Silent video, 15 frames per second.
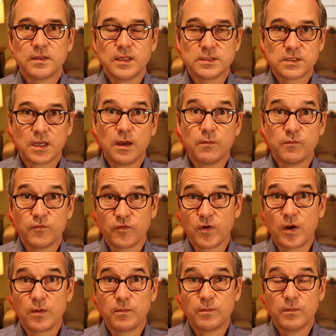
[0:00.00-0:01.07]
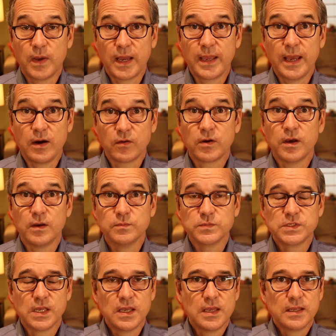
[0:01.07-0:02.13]
that's come from my
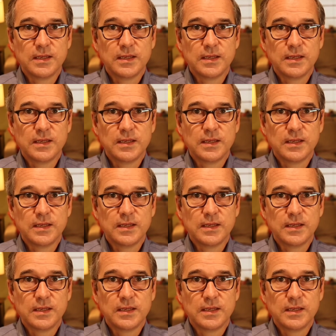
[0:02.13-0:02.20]
outcomes.